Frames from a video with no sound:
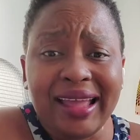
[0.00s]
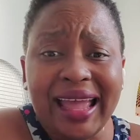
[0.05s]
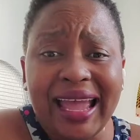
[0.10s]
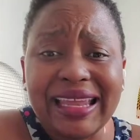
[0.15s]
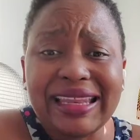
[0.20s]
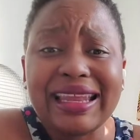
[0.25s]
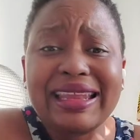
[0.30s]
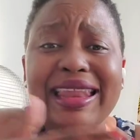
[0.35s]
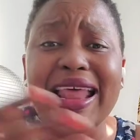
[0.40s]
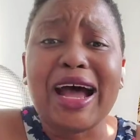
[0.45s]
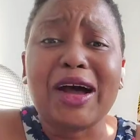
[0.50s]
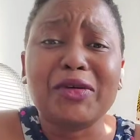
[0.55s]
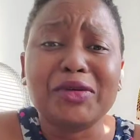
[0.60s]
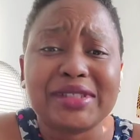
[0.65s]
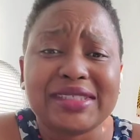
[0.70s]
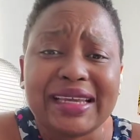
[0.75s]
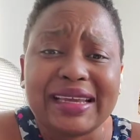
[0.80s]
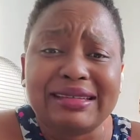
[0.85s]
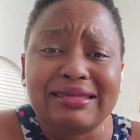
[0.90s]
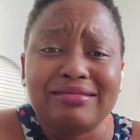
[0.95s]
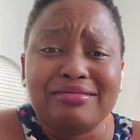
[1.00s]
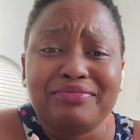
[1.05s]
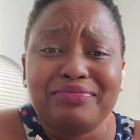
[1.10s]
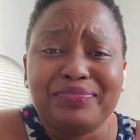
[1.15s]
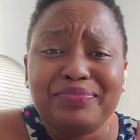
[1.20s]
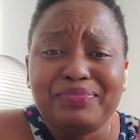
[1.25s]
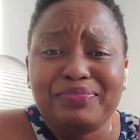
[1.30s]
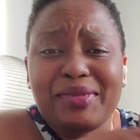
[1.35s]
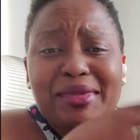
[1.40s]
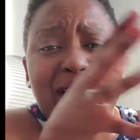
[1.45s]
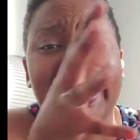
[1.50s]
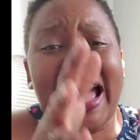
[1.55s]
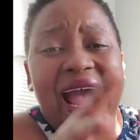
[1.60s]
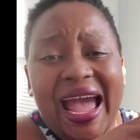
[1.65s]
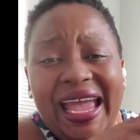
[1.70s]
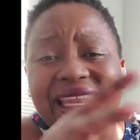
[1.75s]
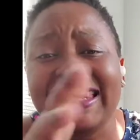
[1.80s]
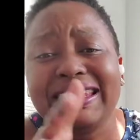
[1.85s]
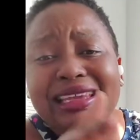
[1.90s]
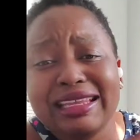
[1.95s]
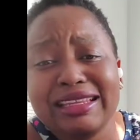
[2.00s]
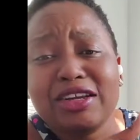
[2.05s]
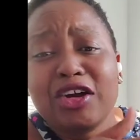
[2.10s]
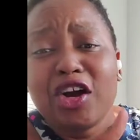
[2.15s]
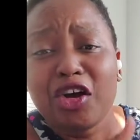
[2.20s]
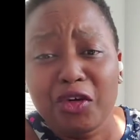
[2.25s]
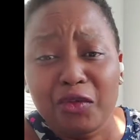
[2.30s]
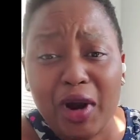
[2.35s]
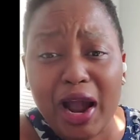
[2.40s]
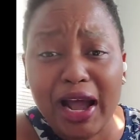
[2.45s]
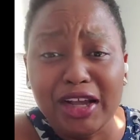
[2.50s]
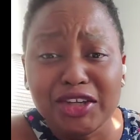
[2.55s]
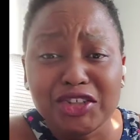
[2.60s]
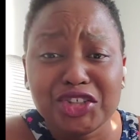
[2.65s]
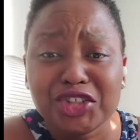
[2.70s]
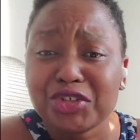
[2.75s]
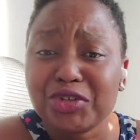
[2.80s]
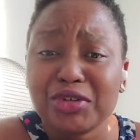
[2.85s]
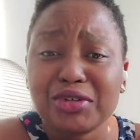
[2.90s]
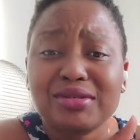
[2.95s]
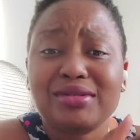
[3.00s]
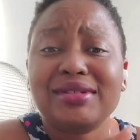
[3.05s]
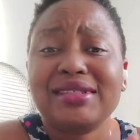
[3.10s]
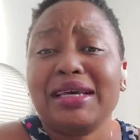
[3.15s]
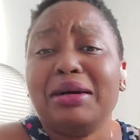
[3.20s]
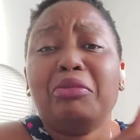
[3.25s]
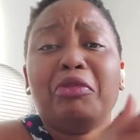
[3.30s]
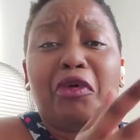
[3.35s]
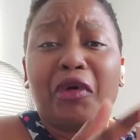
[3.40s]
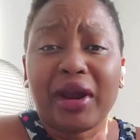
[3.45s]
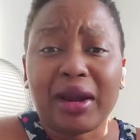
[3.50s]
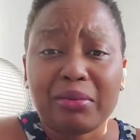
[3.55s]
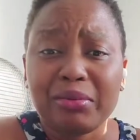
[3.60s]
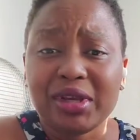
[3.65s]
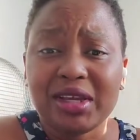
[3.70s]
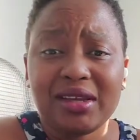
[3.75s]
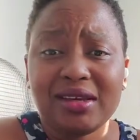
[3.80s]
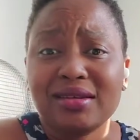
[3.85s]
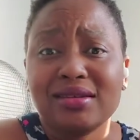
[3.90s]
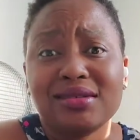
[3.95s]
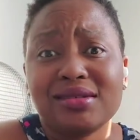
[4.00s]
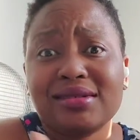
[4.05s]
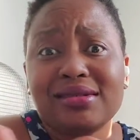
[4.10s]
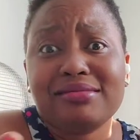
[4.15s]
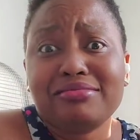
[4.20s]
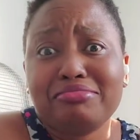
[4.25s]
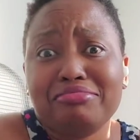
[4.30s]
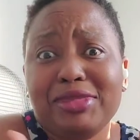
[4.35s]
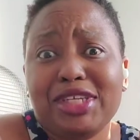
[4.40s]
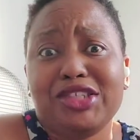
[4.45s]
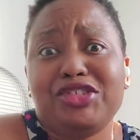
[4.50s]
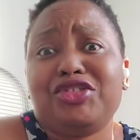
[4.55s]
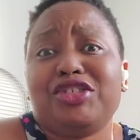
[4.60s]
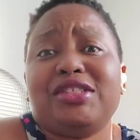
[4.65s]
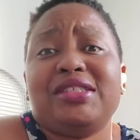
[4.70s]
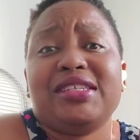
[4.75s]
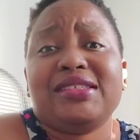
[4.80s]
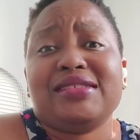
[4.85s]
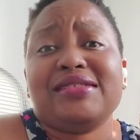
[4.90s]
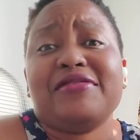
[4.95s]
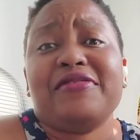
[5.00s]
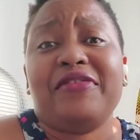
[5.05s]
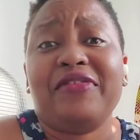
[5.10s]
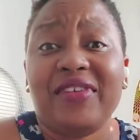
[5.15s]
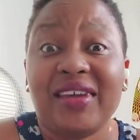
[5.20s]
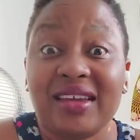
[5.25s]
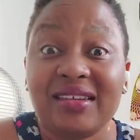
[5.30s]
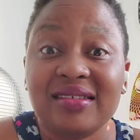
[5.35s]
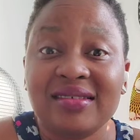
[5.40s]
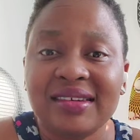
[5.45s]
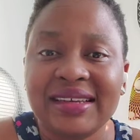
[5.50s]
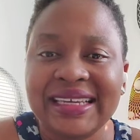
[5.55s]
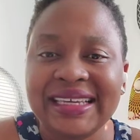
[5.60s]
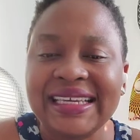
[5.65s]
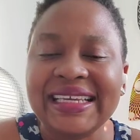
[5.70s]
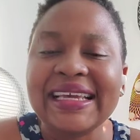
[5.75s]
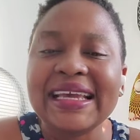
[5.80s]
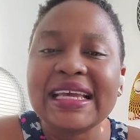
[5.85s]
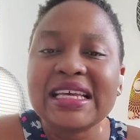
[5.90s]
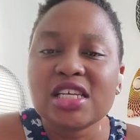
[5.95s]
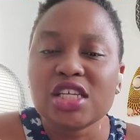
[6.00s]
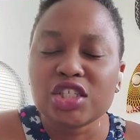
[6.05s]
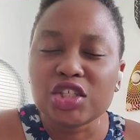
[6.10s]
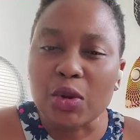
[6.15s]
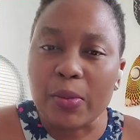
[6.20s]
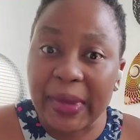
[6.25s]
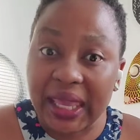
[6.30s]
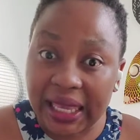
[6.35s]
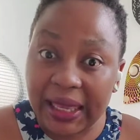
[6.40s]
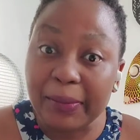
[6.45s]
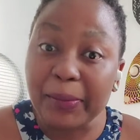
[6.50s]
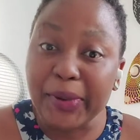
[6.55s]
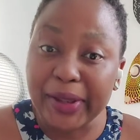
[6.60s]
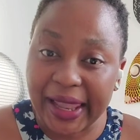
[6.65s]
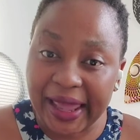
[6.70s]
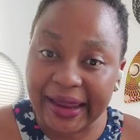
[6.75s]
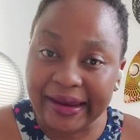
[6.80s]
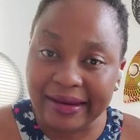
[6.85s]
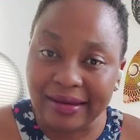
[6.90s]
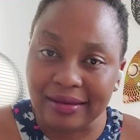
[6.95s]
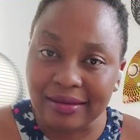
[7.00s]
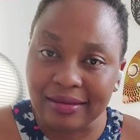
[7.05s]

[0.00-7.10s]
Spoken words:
and then now it's like hiding in the garage or somewhere because it just doesn't fit. So make it plain.